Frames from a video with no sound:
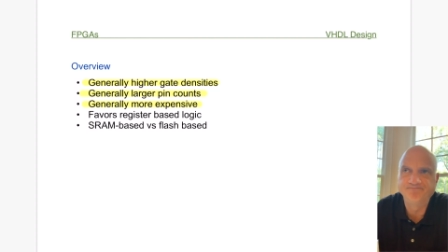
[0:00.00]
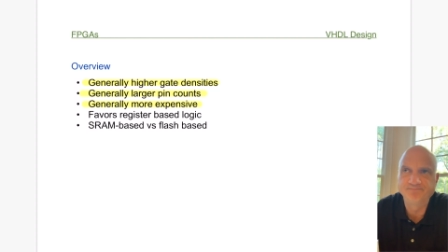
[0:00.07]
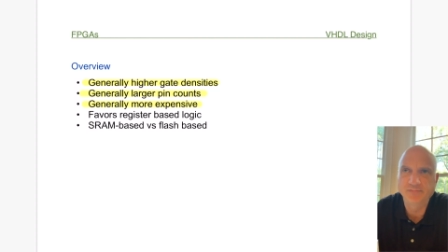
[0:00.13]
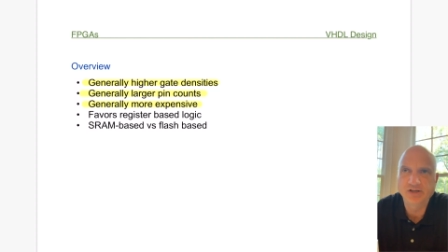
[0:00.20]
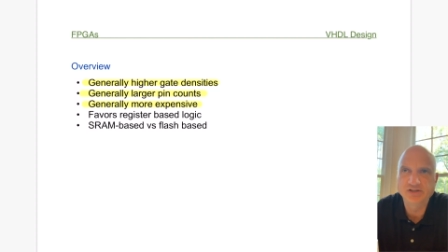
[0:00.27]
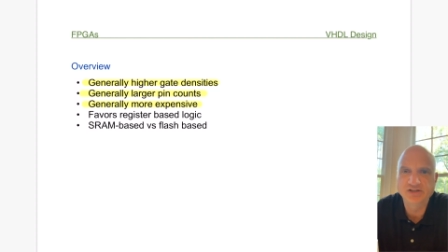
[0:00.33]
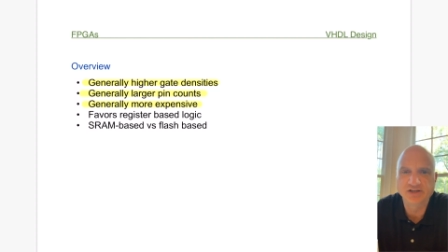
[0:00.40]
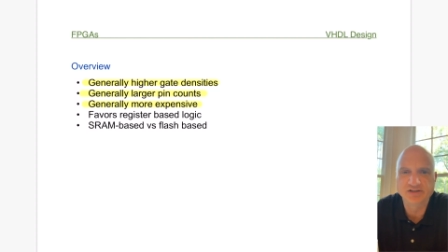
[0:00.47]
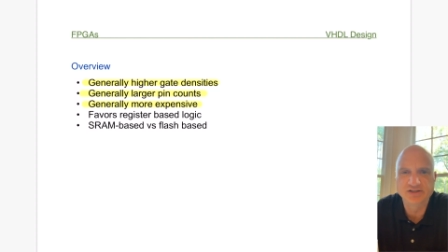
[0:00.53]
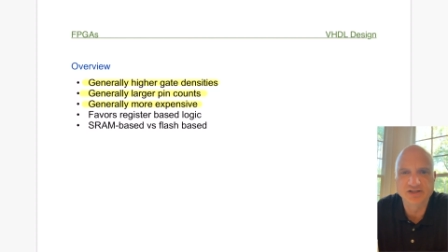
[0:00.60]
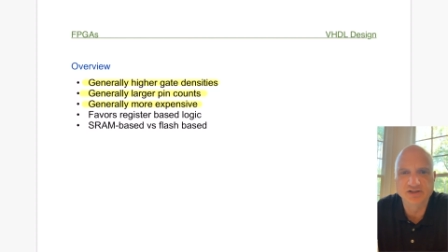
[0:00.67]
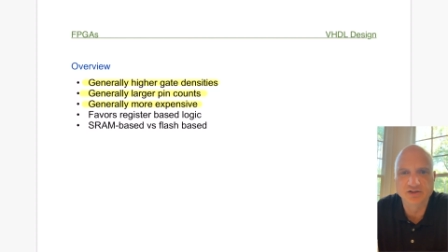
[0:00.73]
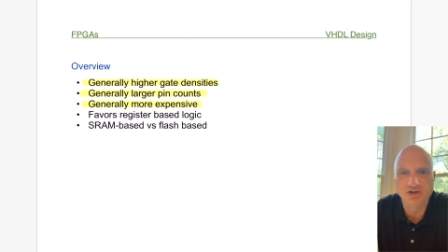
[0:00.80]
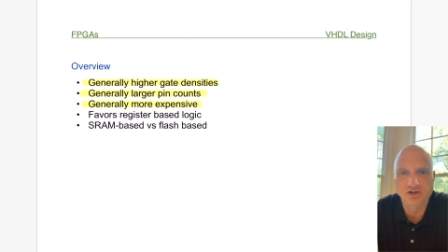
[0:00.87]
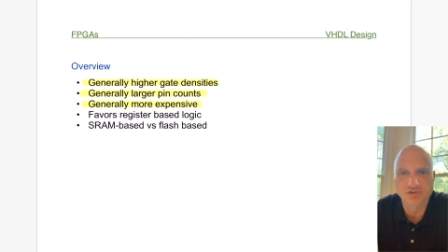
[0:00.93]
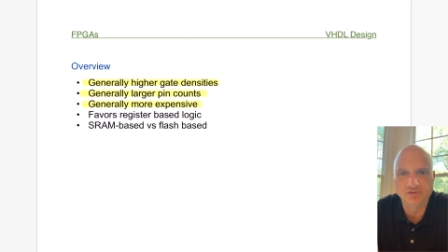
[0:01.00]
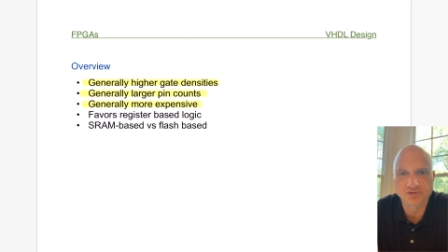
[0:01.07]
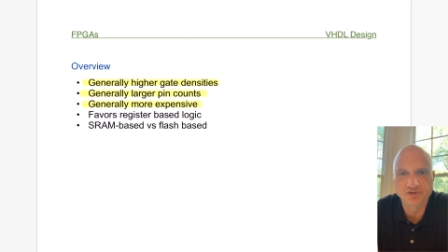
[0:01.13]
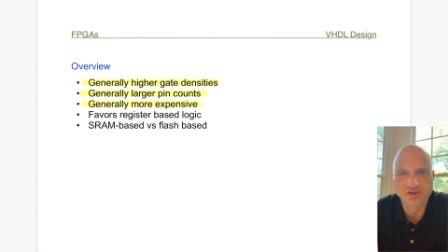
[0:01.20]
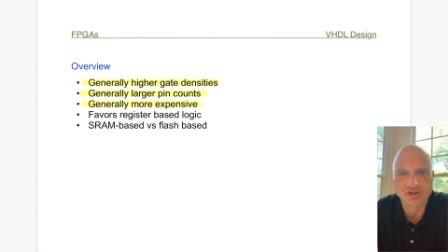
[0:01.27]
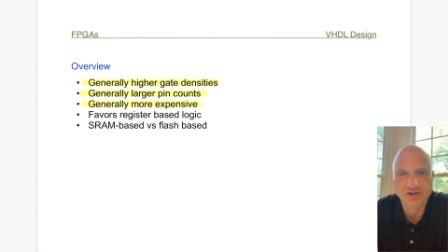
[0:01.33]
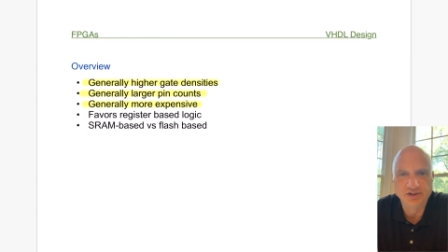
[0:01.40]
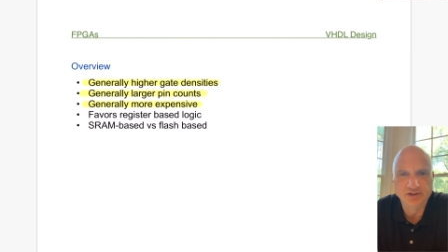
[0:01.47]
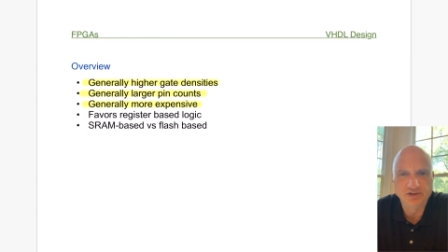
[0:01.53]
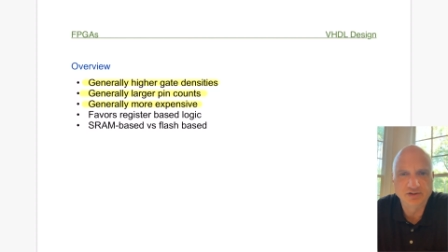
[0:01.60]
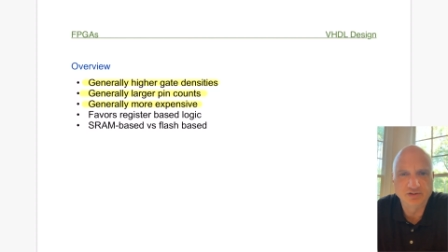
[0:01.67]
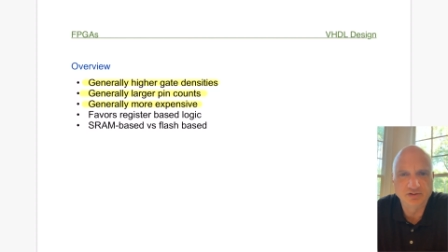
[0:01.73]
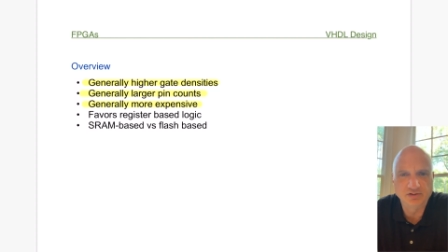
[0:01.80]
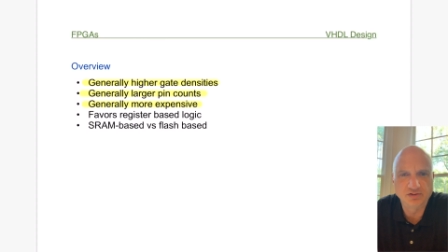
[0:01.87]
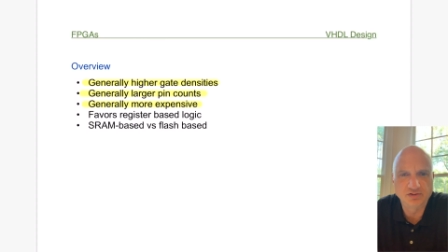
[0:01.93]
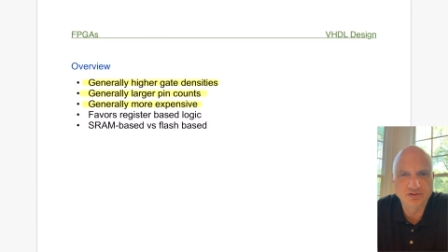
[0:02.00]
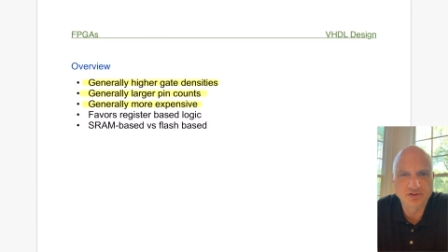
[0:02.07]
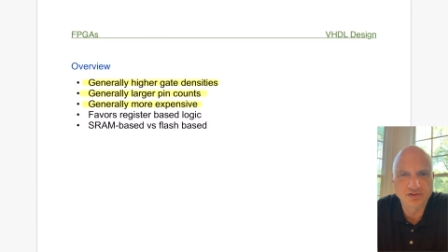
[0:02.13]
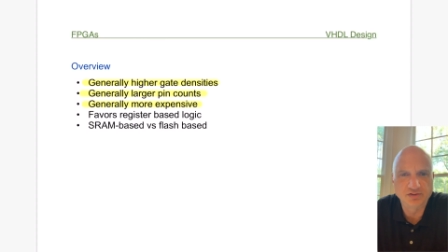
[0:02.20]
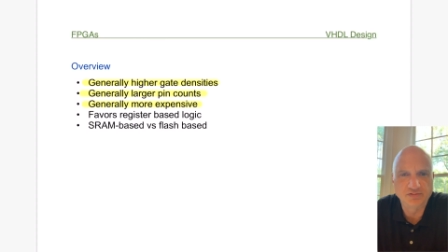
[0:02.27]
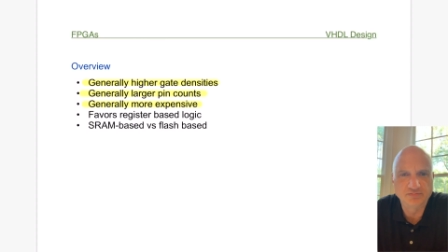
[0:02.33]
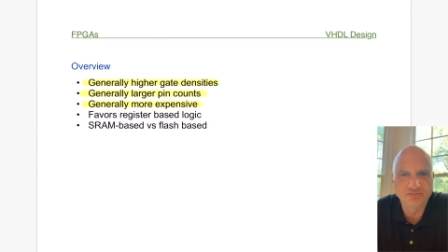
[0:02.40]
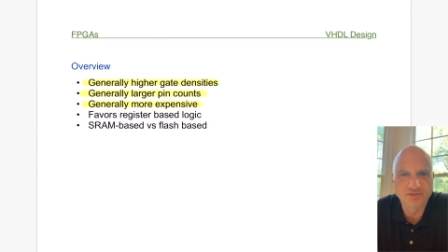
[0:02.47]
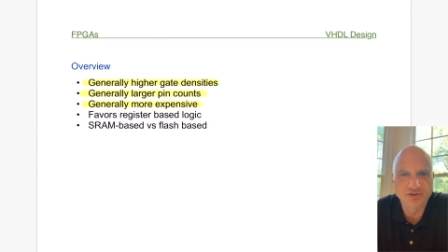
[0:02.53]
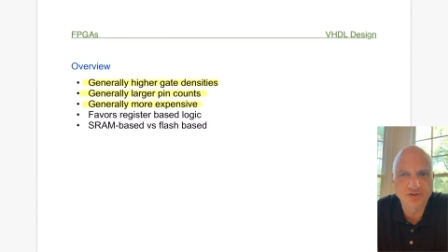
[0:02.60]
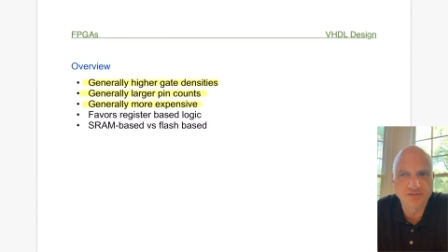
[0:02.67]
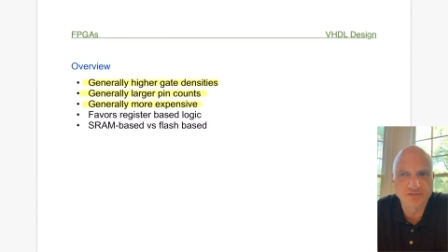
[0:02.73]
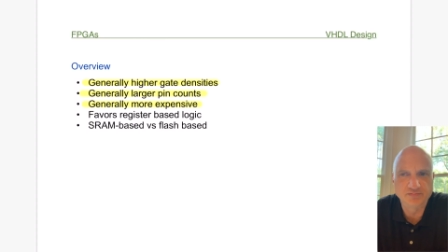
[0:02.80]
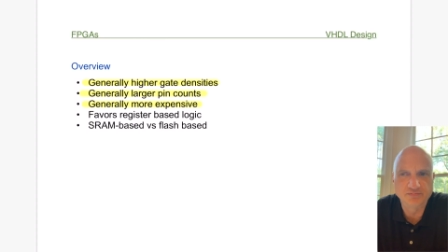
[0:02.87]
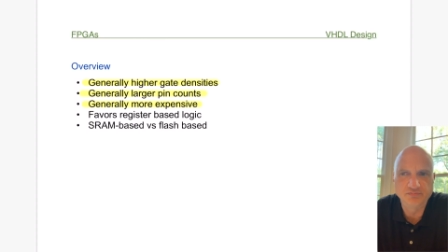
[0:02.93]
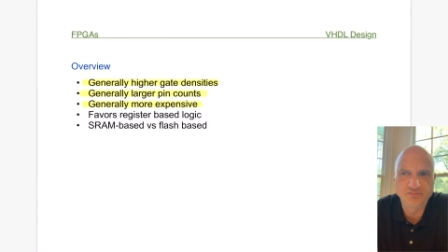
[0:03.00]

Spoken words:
I'd say $10 to $6